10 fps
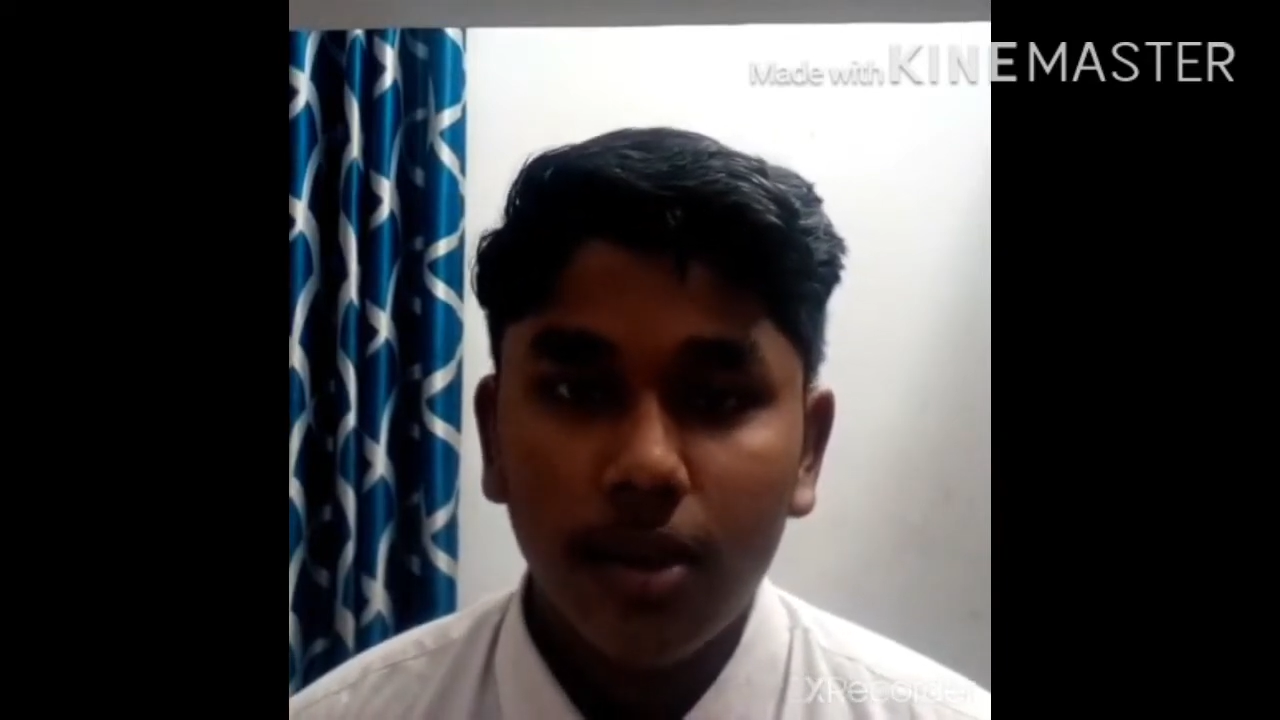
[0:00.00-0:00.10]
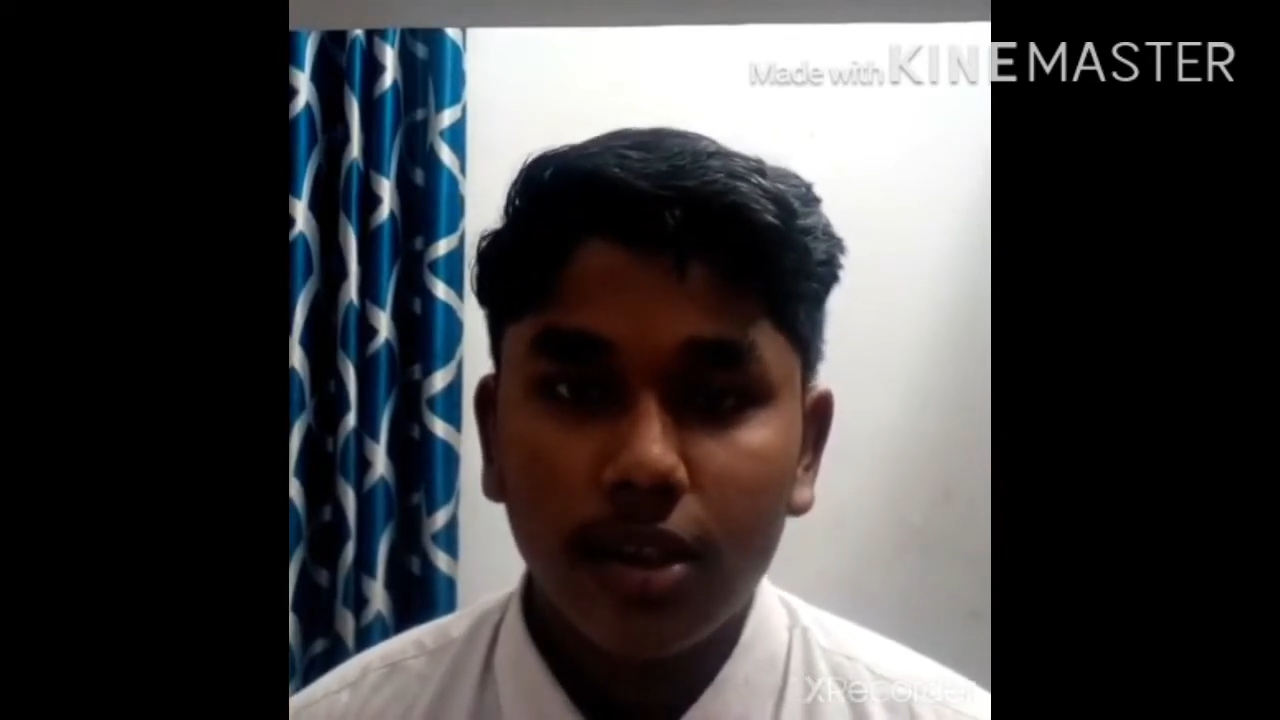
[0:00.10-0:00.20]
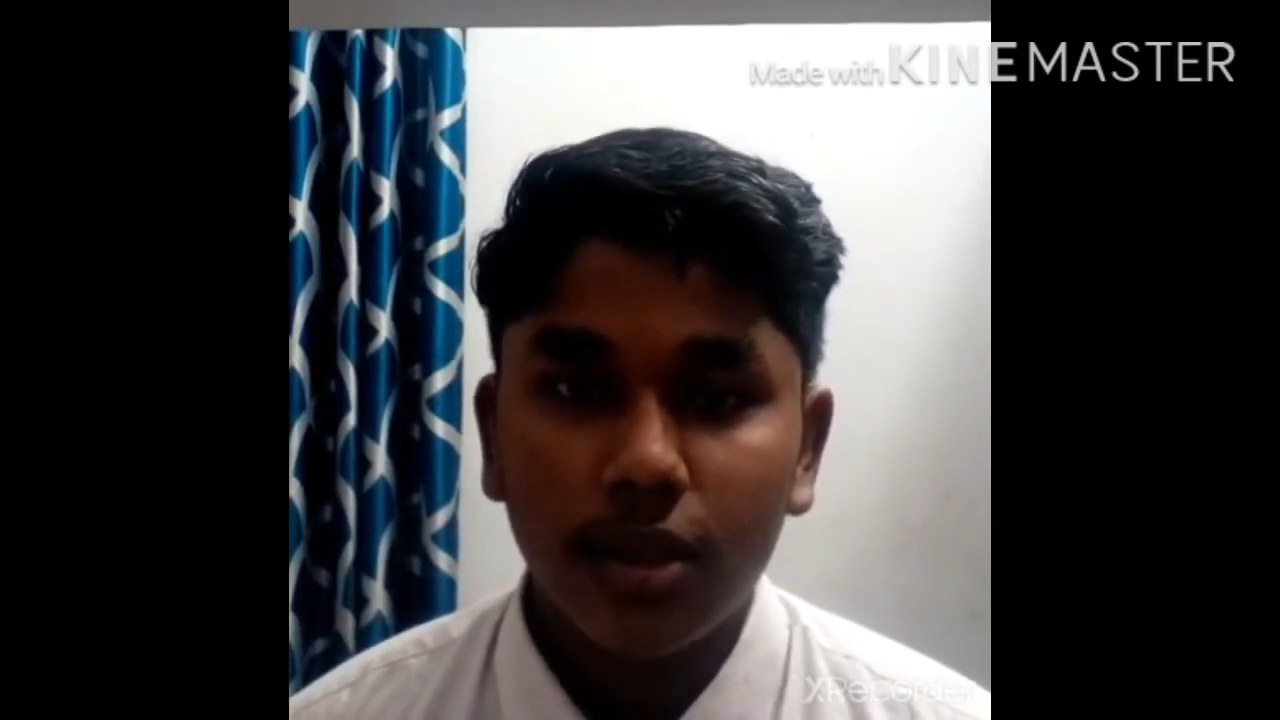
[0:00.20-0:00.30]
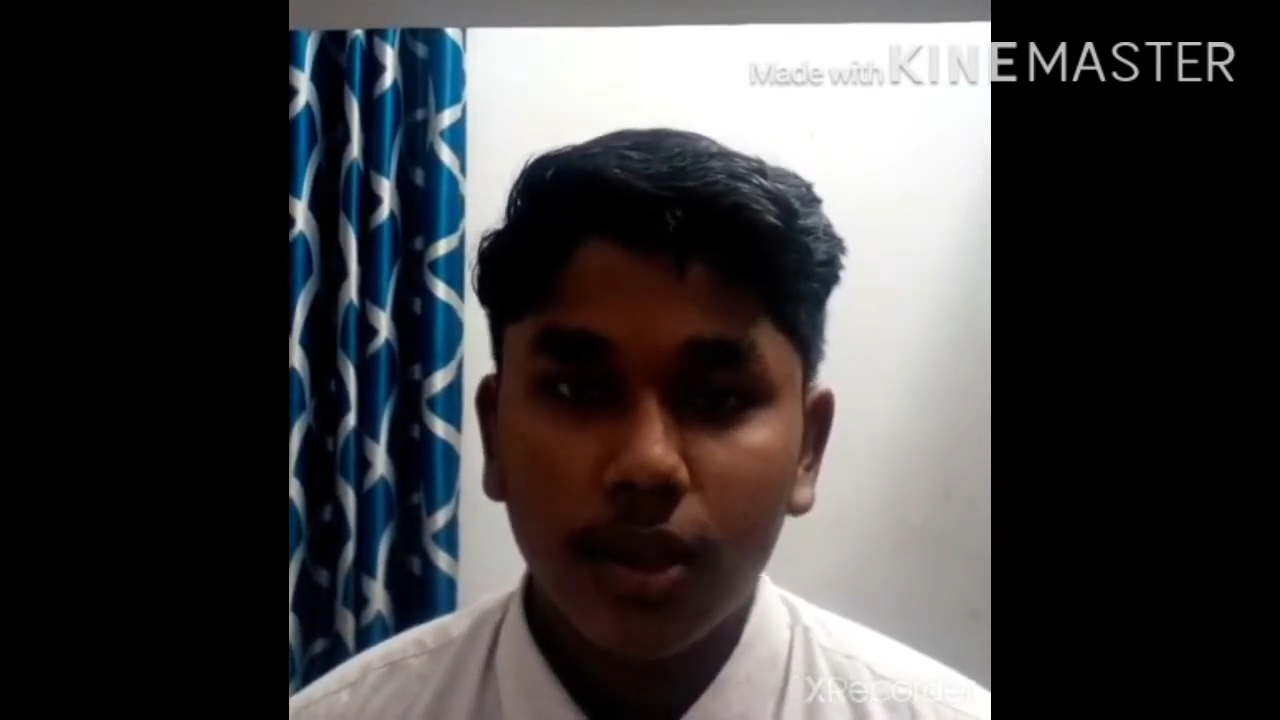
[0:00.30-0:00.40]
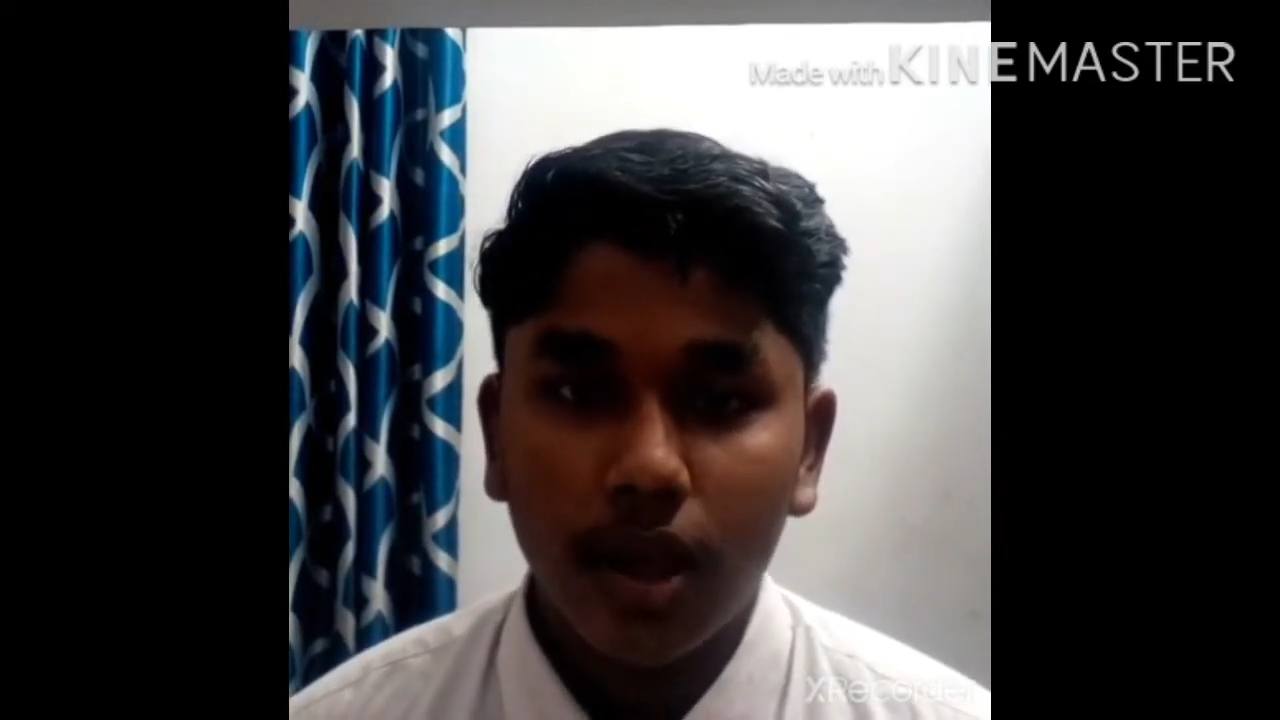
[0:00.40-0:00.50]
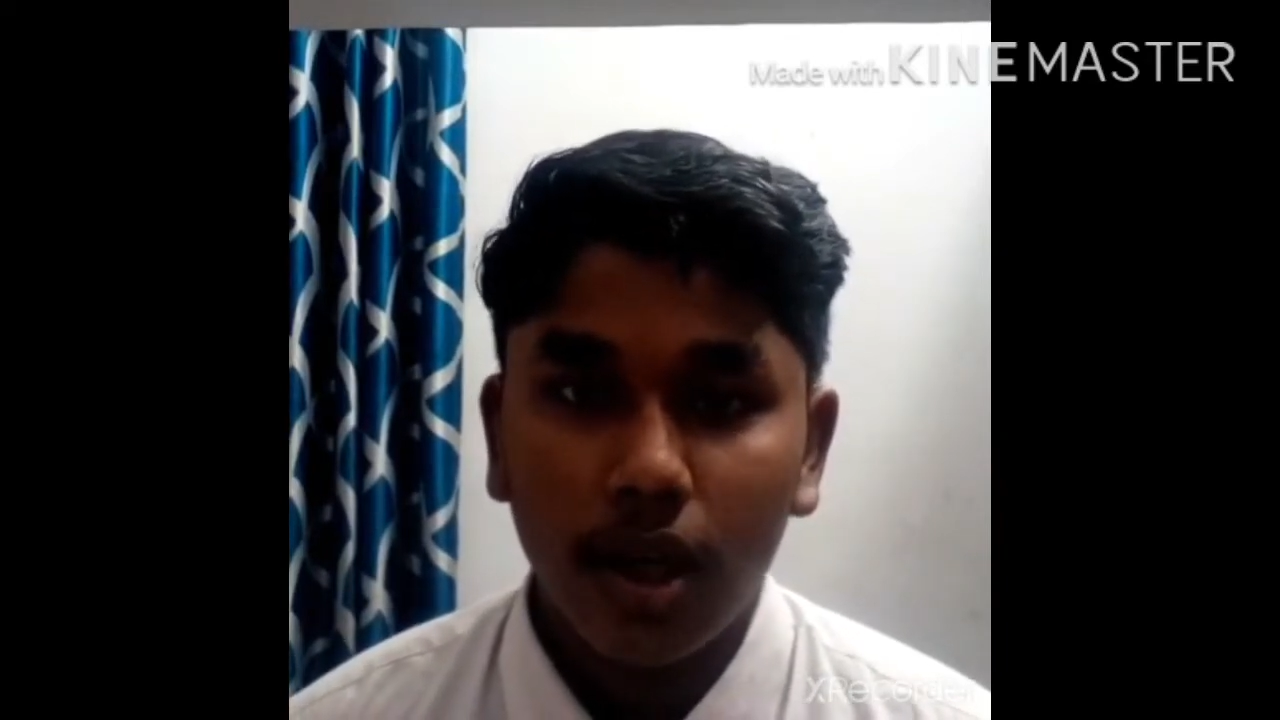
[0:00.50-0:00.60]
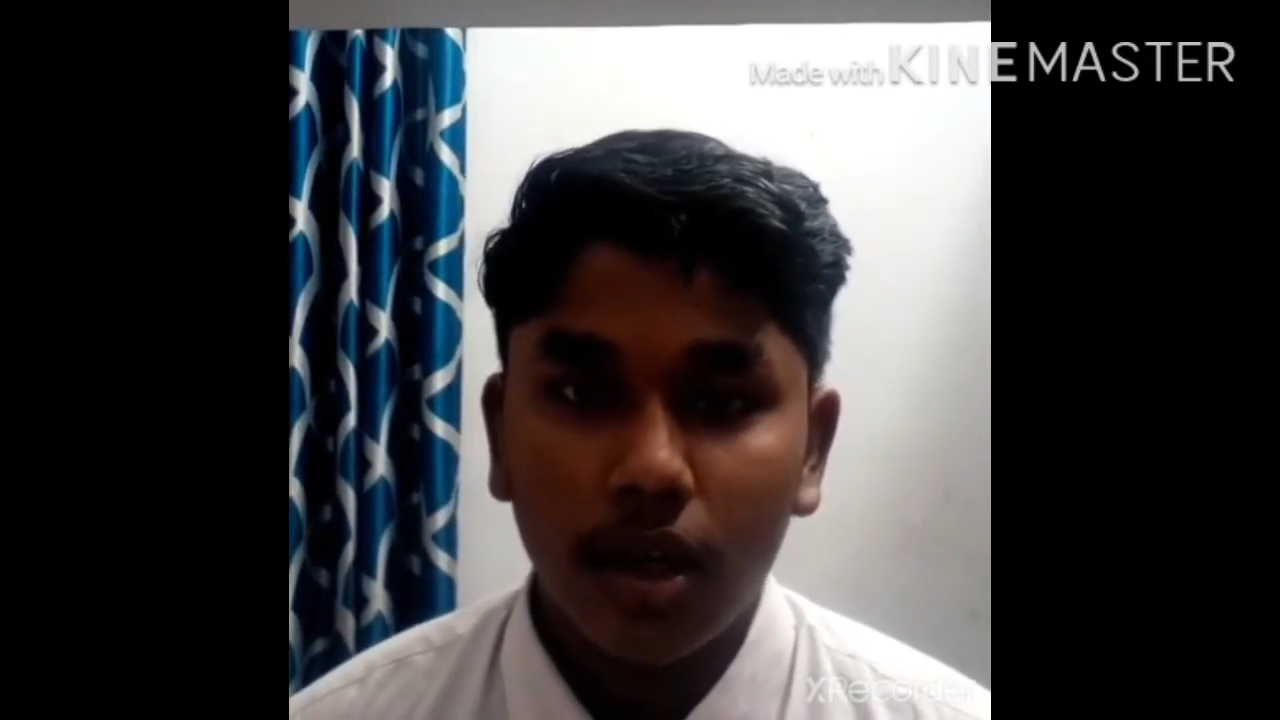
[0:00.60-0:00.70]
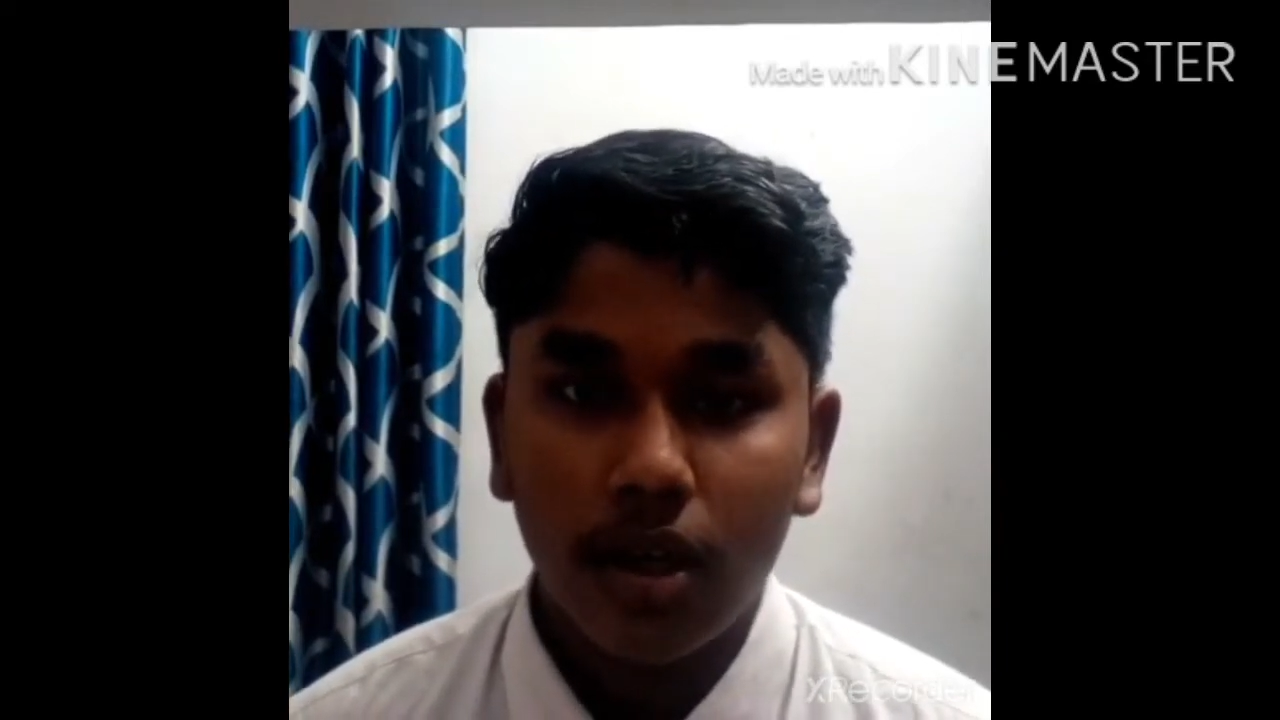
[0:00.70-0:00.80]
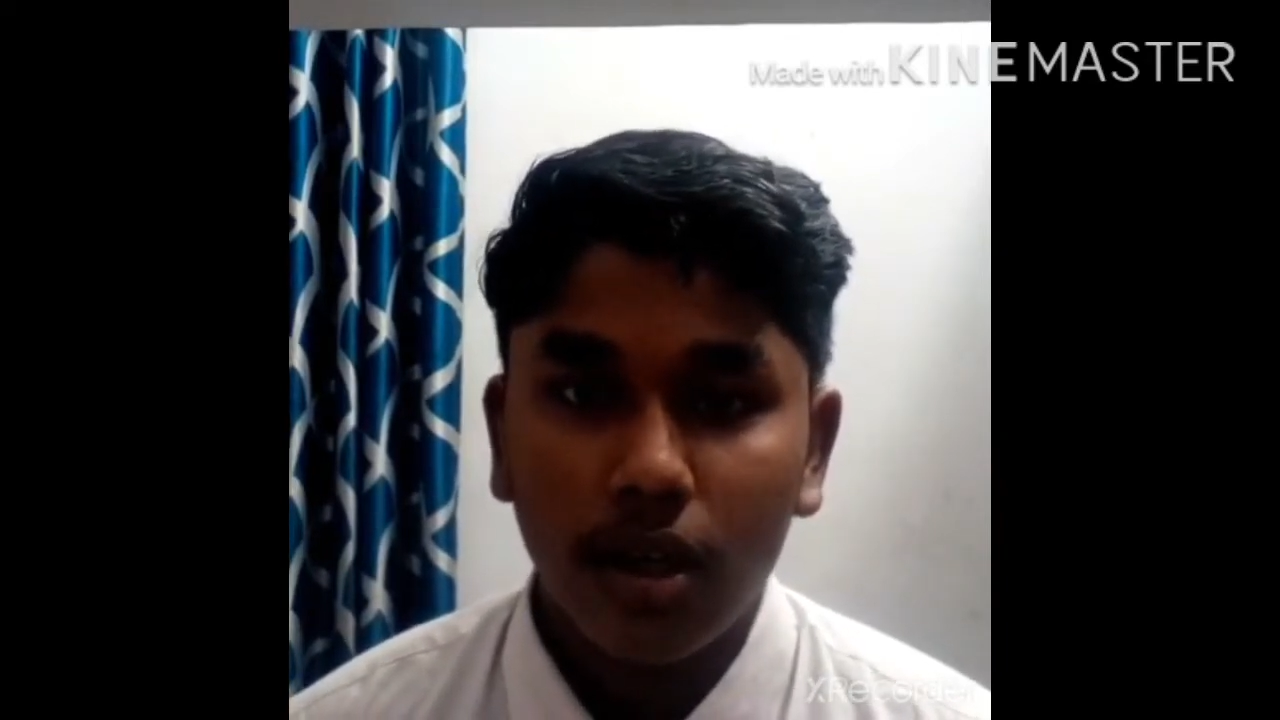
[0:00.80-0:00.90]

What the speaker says: listen to your heart.